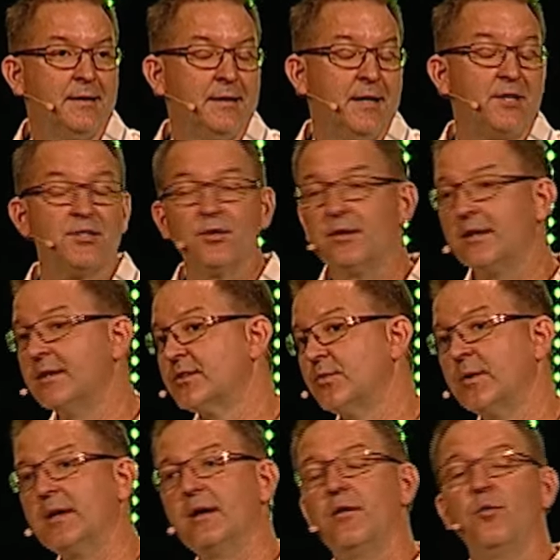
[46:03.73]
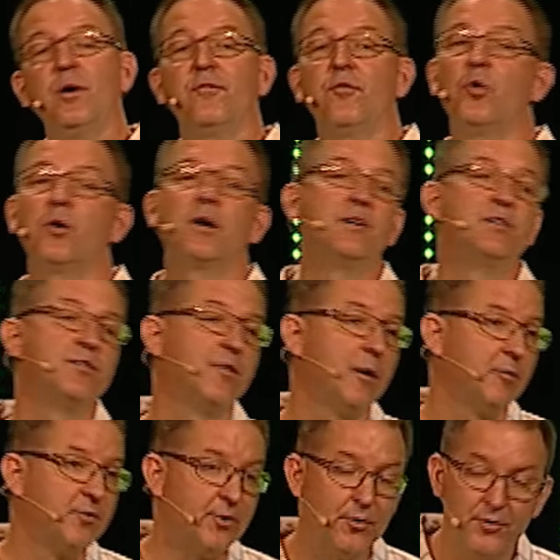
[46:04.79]
And so today, listen, we, get, we have all kinds of
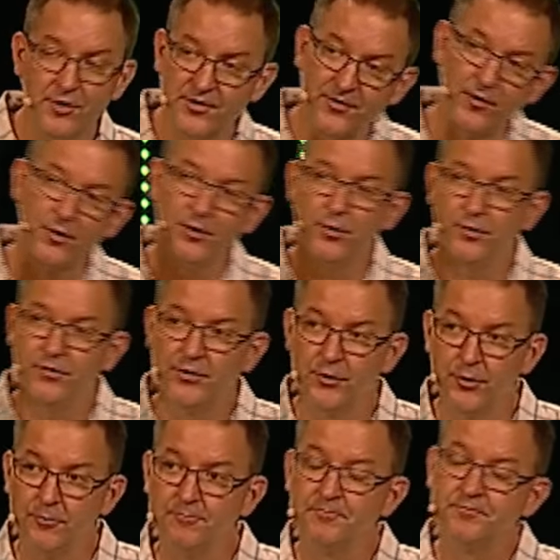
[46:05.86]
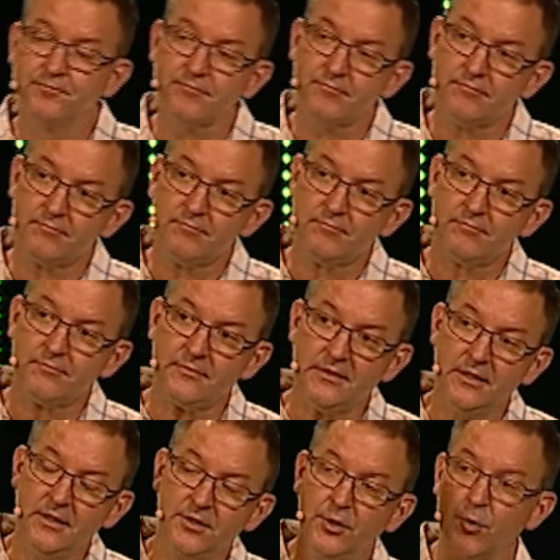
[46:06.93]
opportunities for you to,
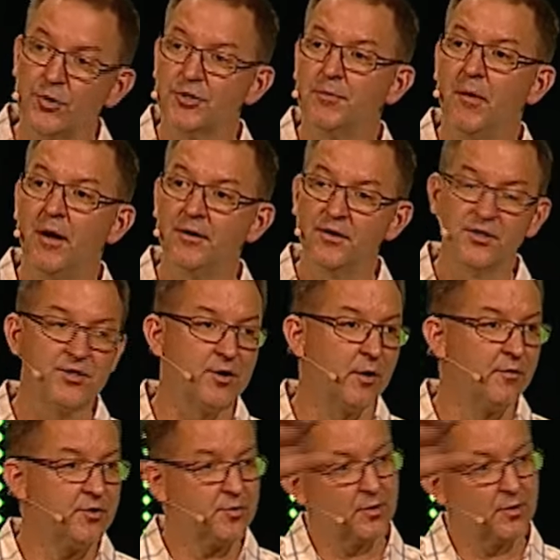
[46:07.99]
to respond in service.